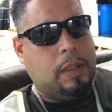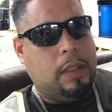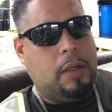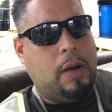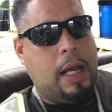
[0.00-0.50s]

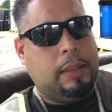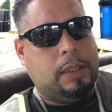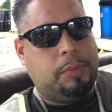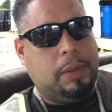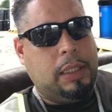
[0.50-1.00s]
you know, I
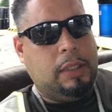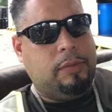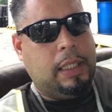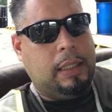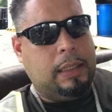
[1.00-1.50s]
just
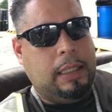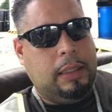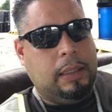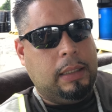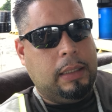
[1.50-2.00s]
believe that
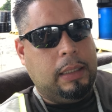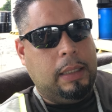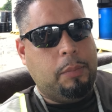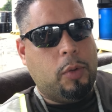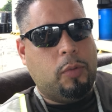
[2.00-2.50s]
he
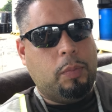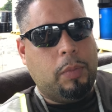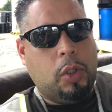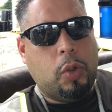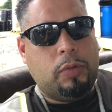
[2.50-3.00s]

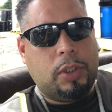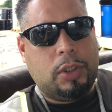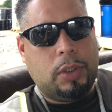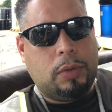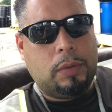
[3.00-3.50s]

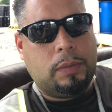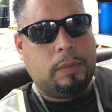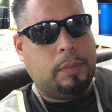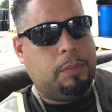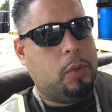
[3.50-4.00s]
maneuvers you,
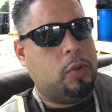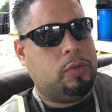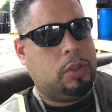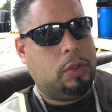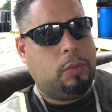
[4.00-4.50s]

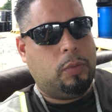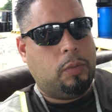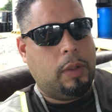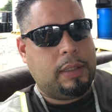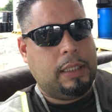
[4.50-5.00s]
moves you
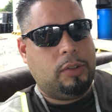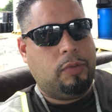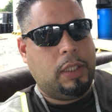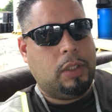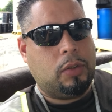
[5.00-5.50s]
with these
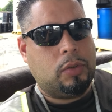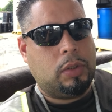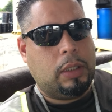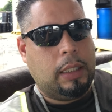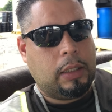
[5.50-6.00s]
videos
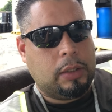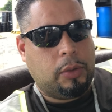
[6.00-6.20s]
in the